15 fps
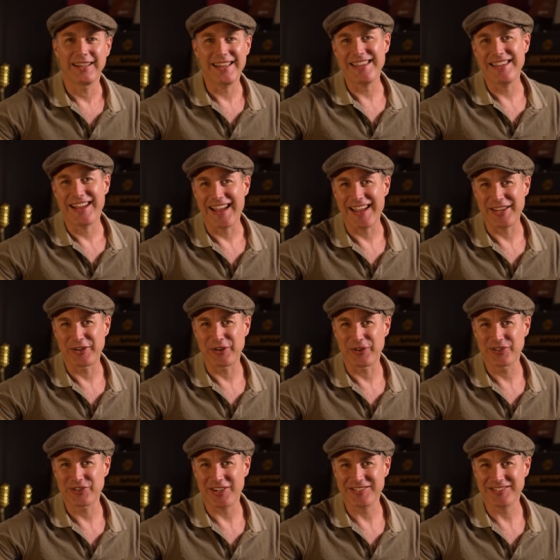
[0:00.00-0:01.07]
Hey, how you
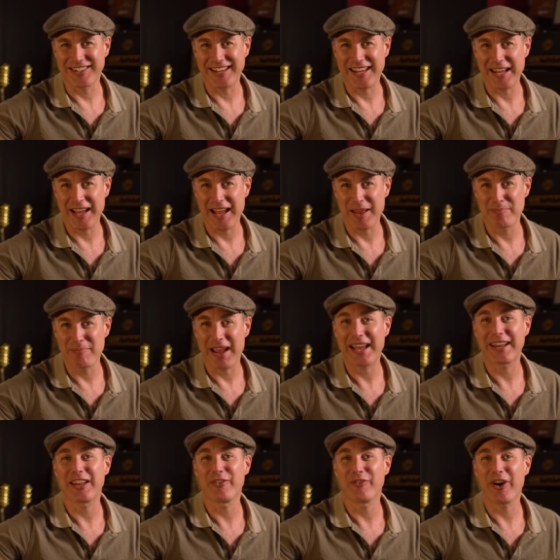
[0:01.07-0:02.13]
doing? Justin here, and
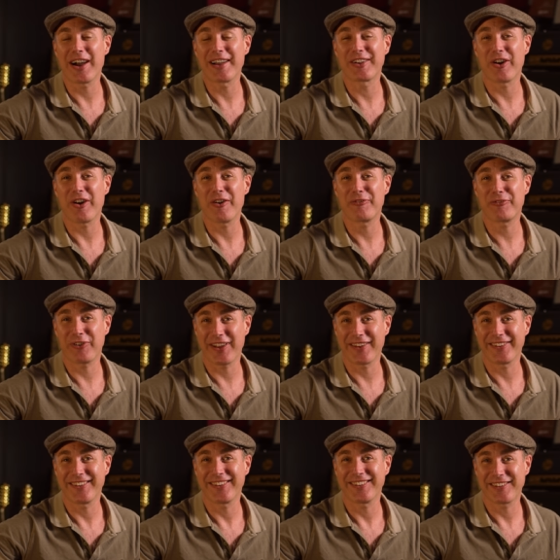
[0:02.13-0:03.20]
man, have I got a
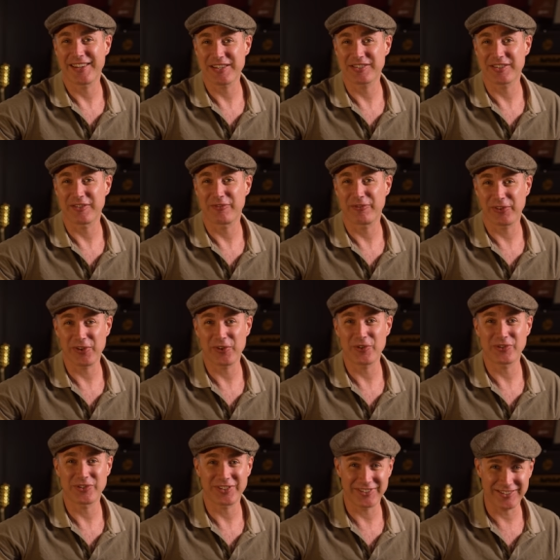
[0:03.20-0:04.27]
fun lesson for
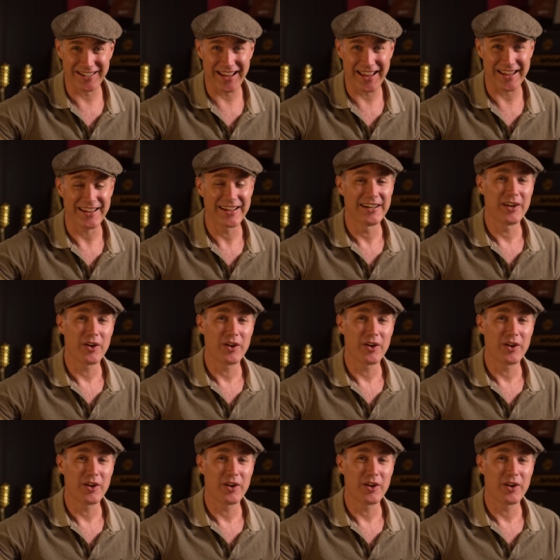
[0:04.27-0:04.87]
you today.